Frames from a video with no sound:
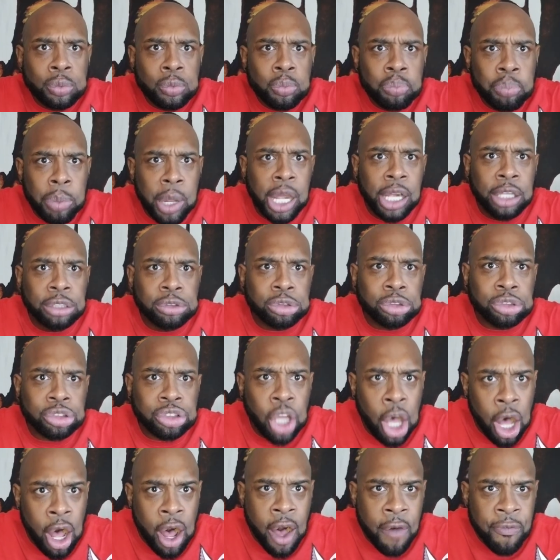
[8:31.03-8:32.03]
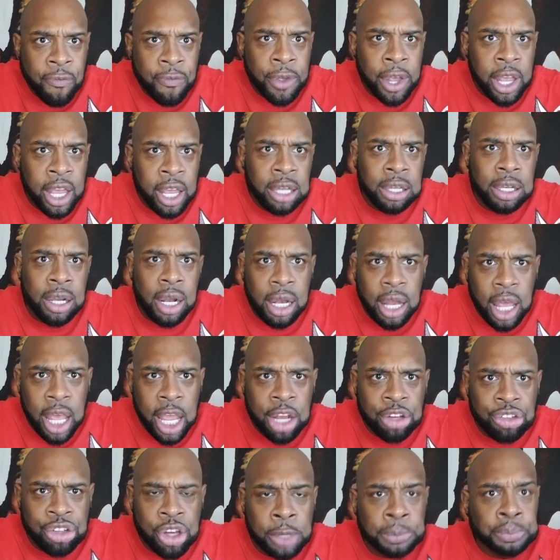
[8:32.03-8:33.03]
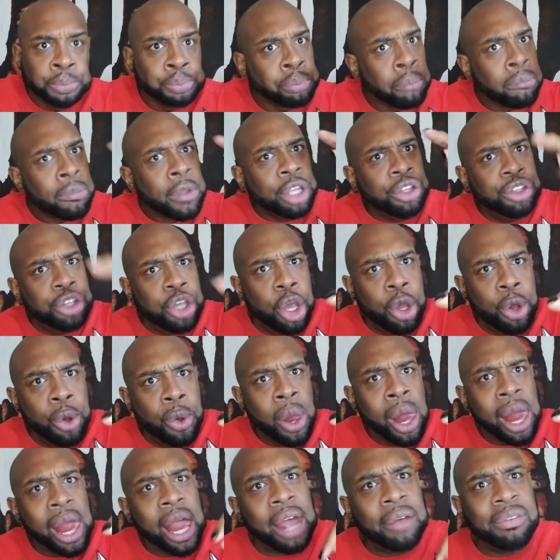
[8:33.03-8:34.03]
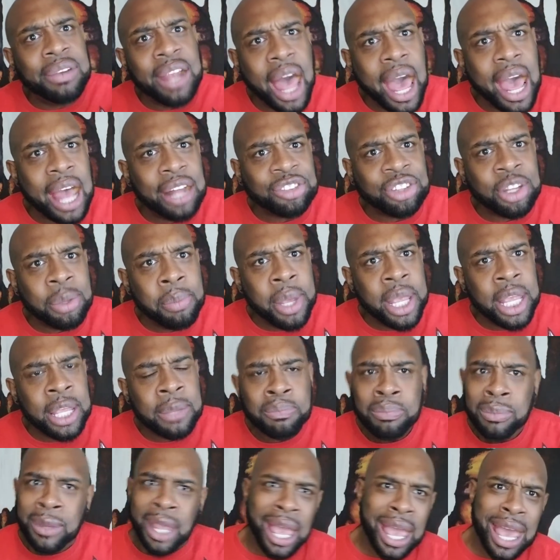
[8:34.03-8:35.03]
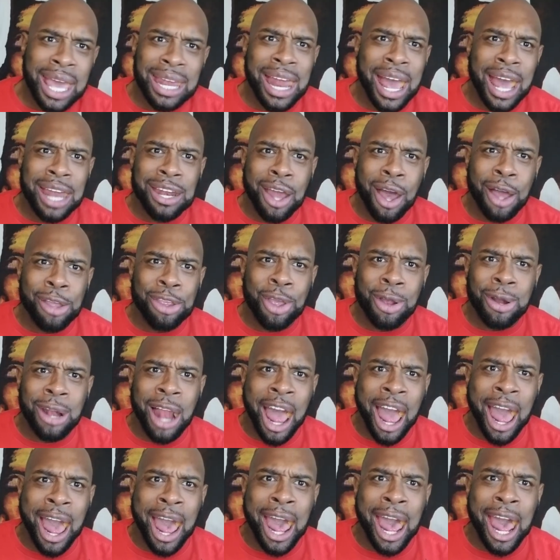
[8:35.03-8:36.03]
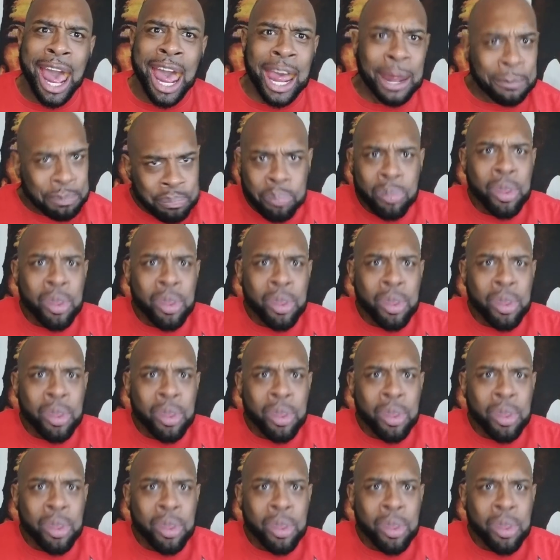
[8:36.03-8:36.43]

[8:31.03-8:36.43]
be tough in the Legion, you have lied to me. And I know you lied.